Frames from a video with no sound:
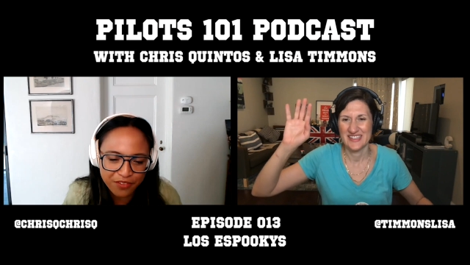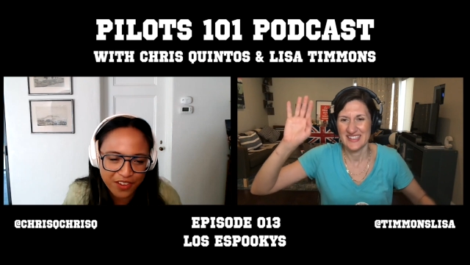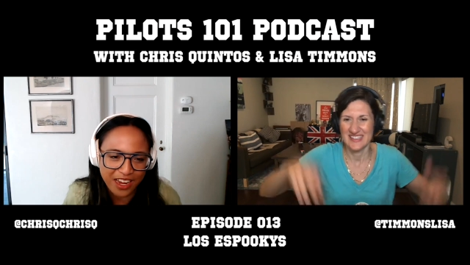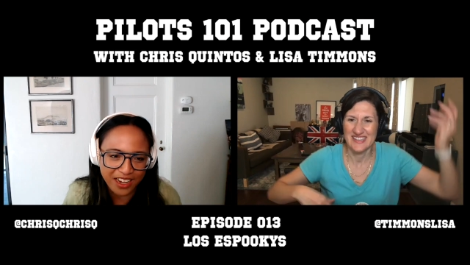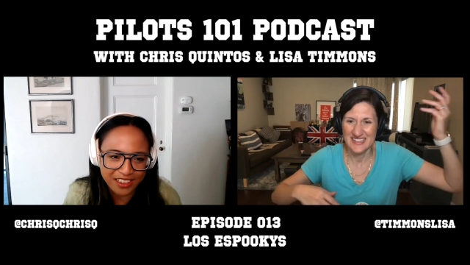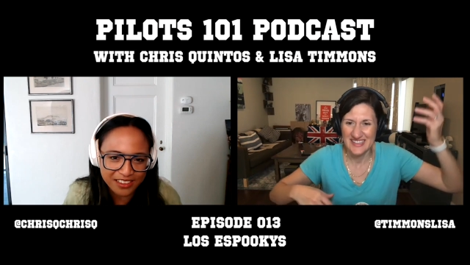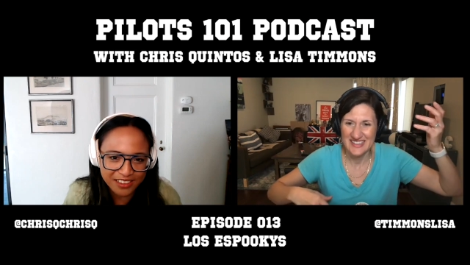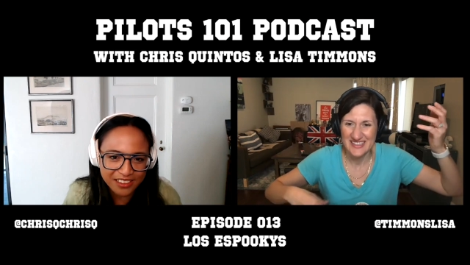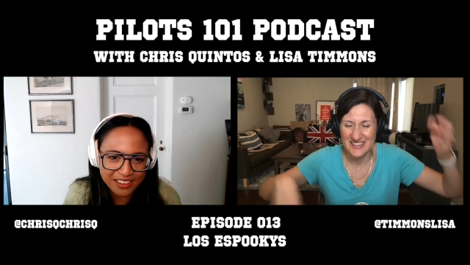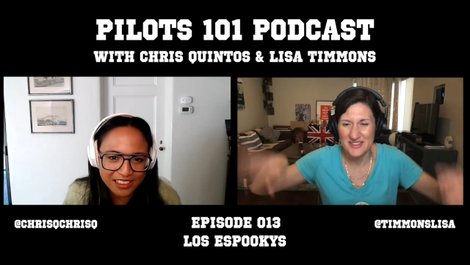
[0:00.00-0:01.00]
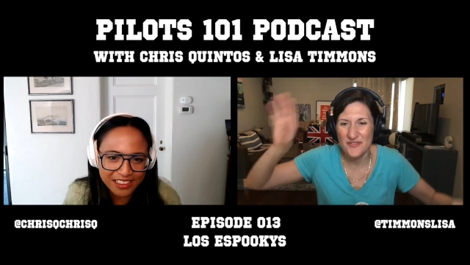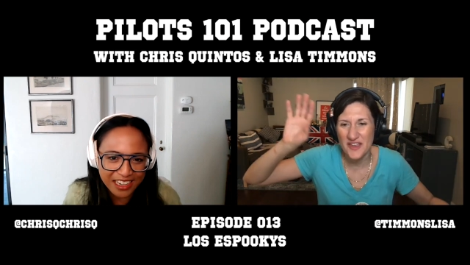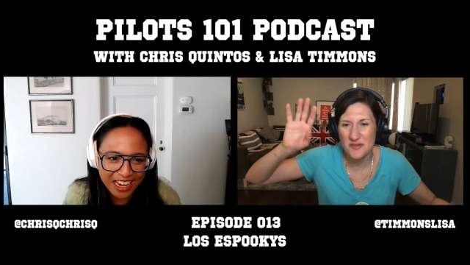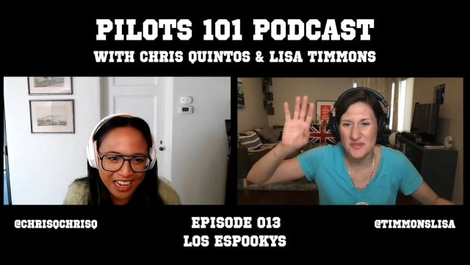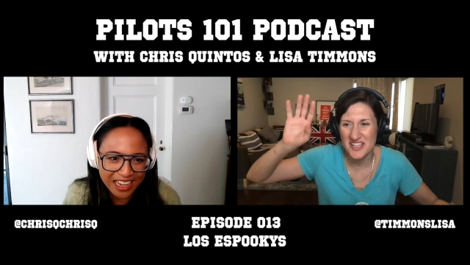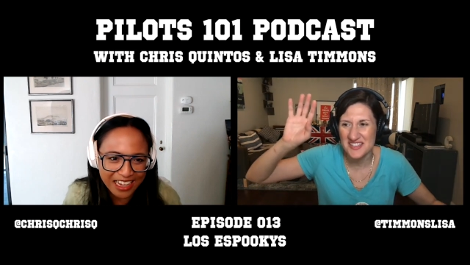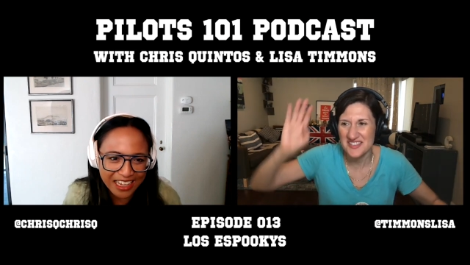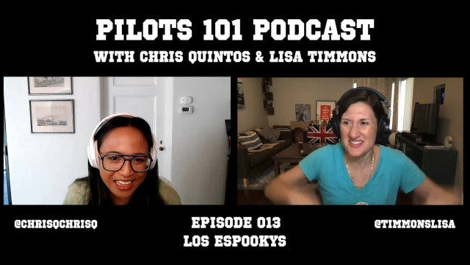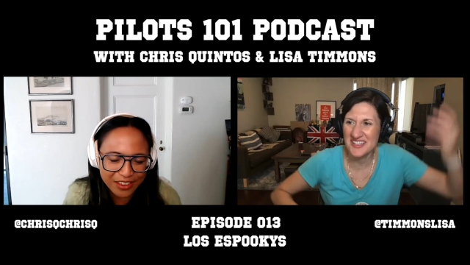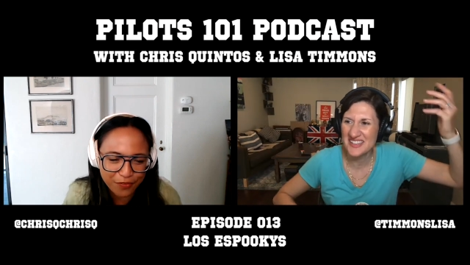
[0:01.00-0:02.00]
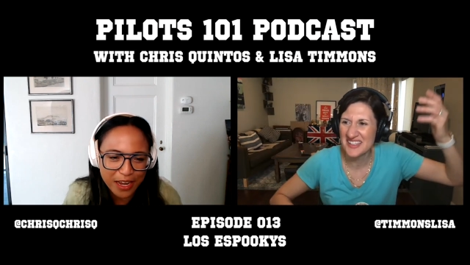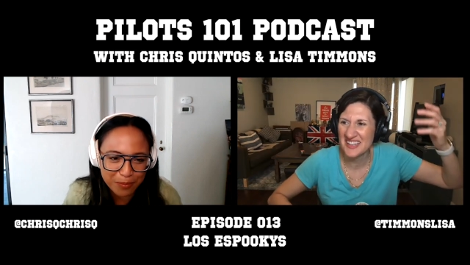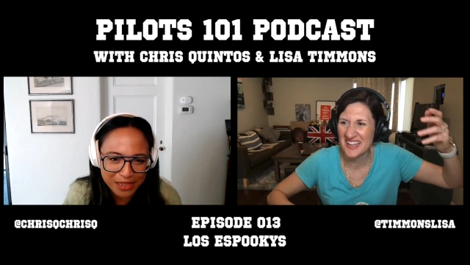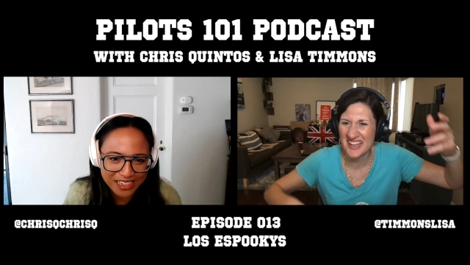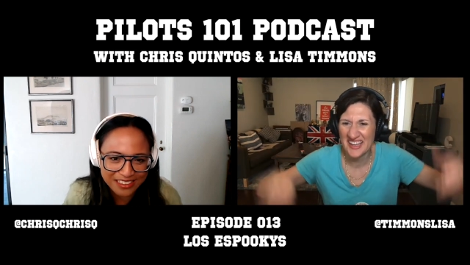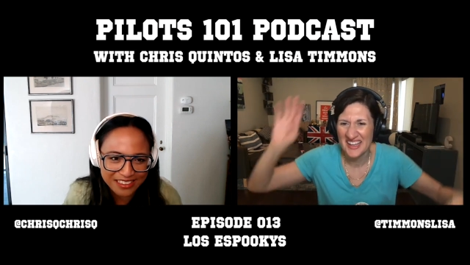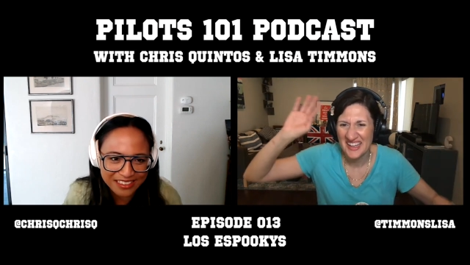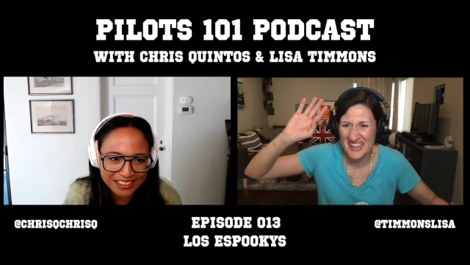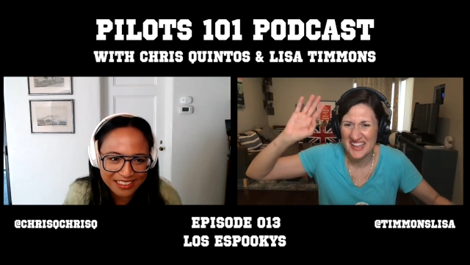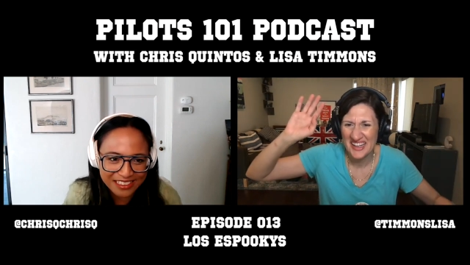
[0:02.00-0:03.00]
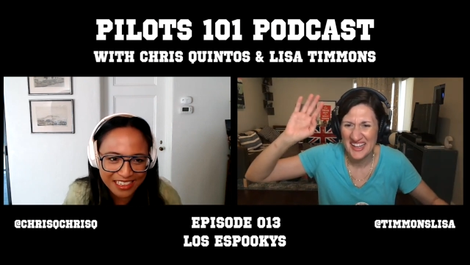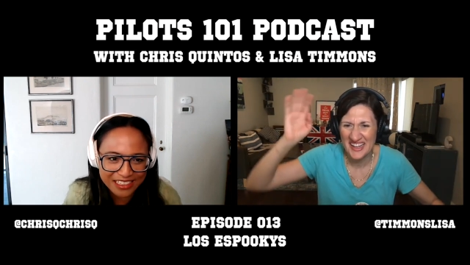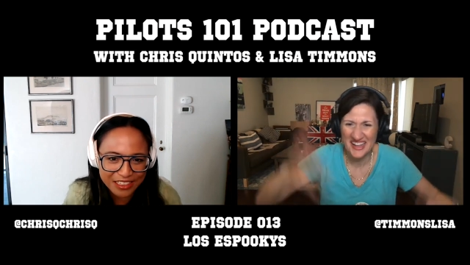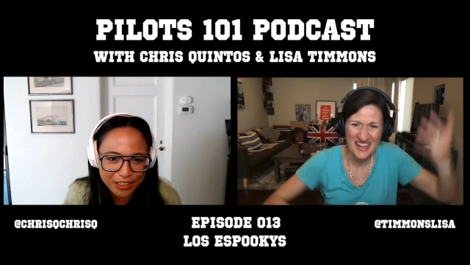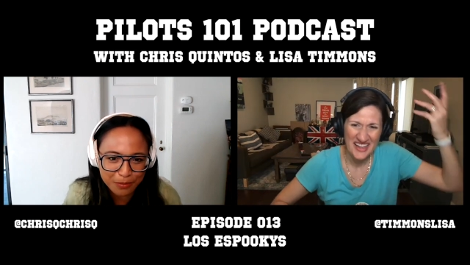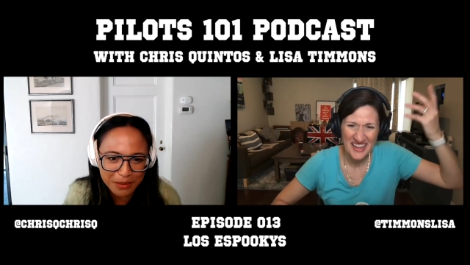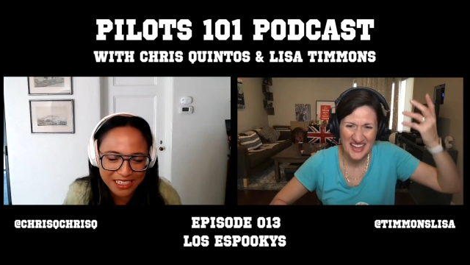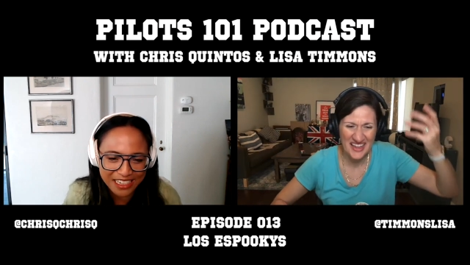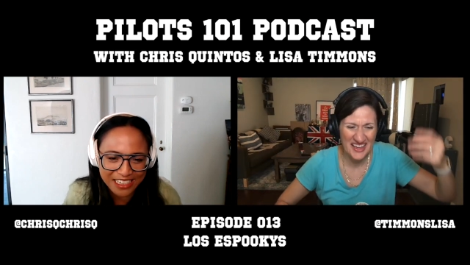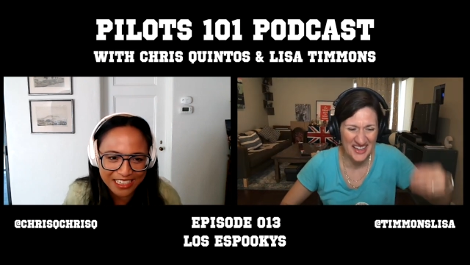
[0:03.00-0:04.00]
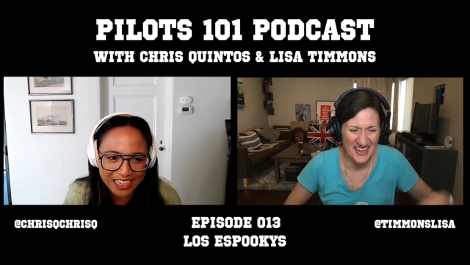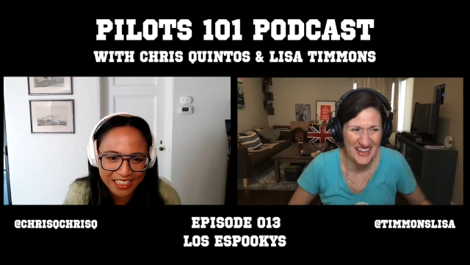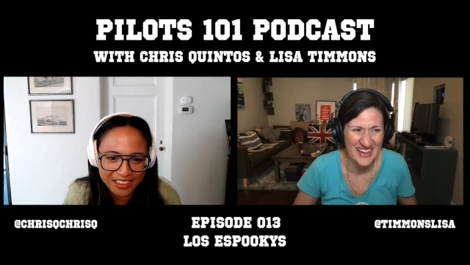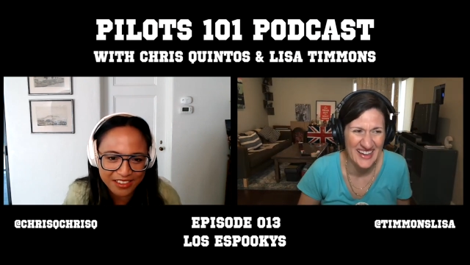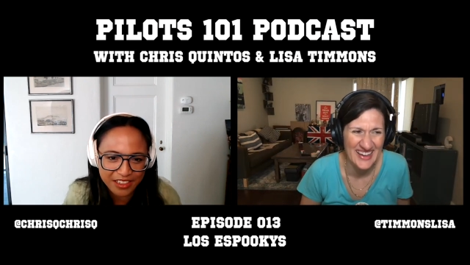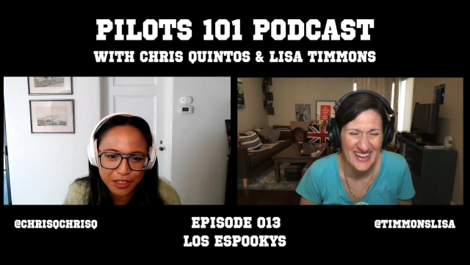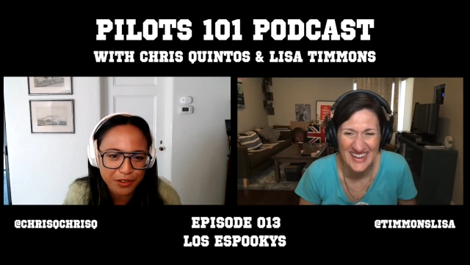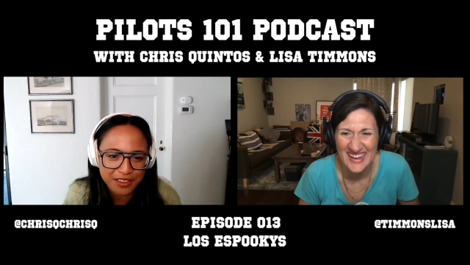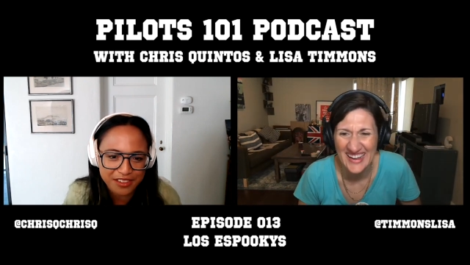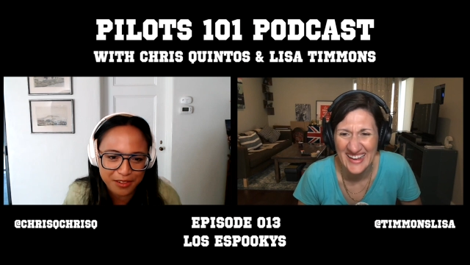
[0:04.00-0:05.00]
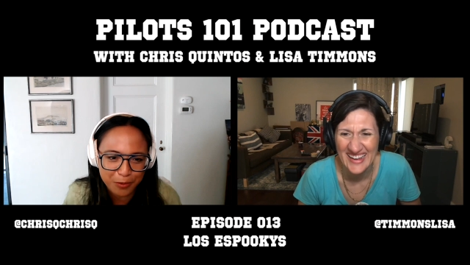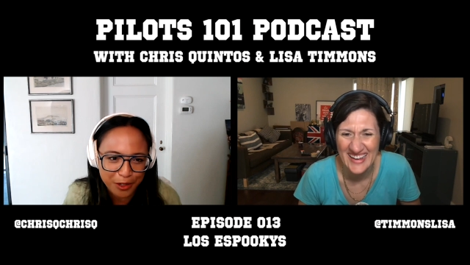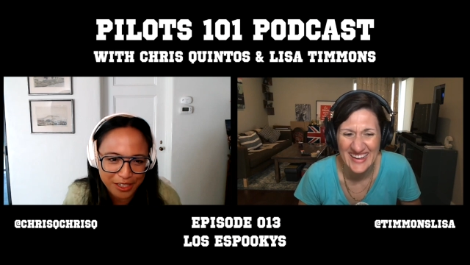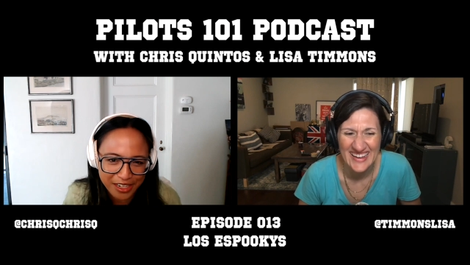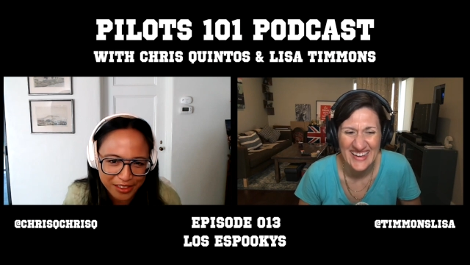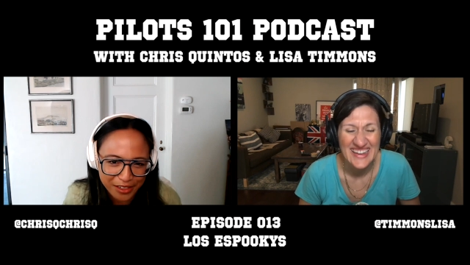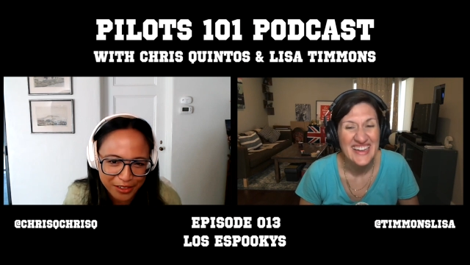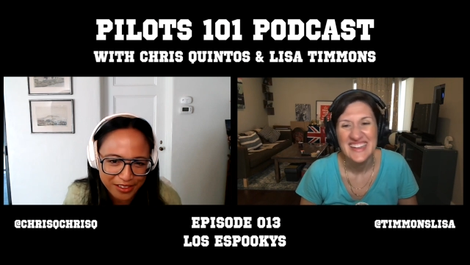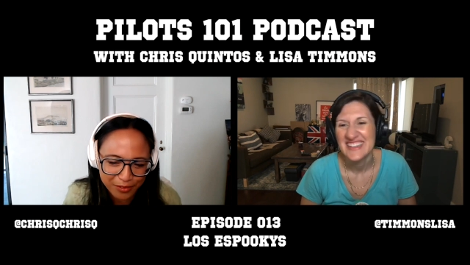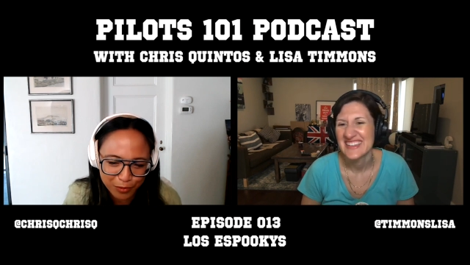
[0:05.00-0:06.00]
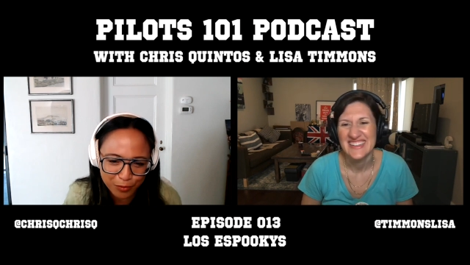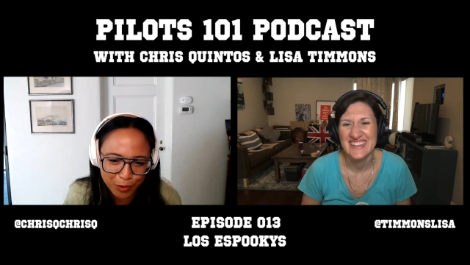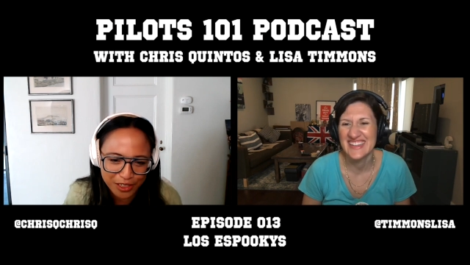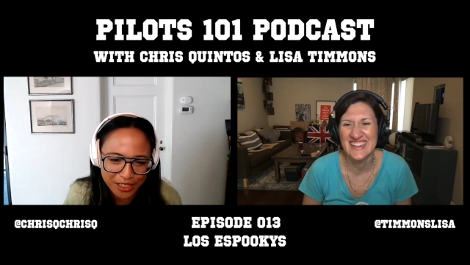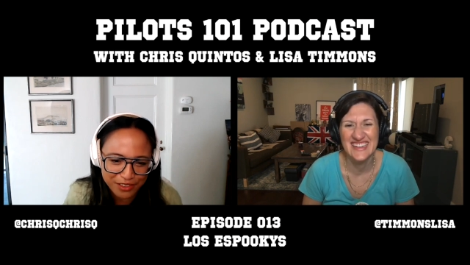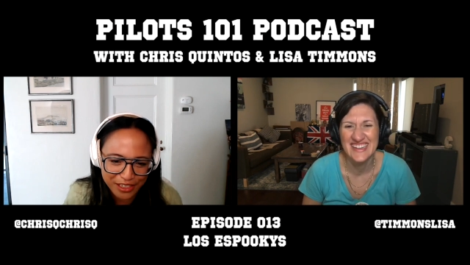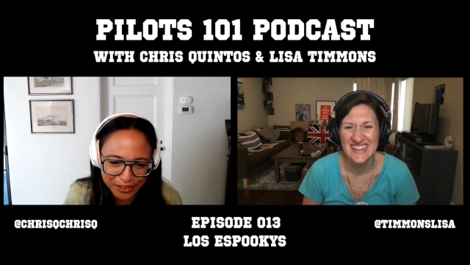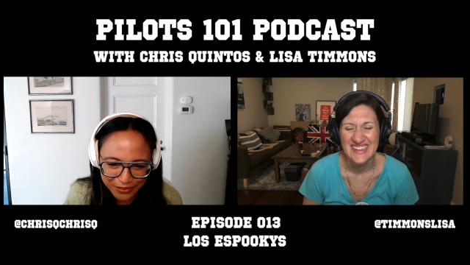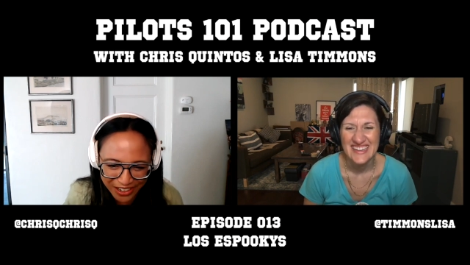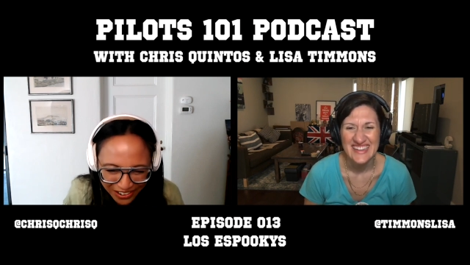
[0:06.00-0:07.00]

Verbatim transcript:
Speaker 1: the fan.
Speaker 2: The fan blades.
Speaker 1: The fan blades. Like she's spinning it. And he's like, you know what? This isn't working. I think we're going to have to let you go.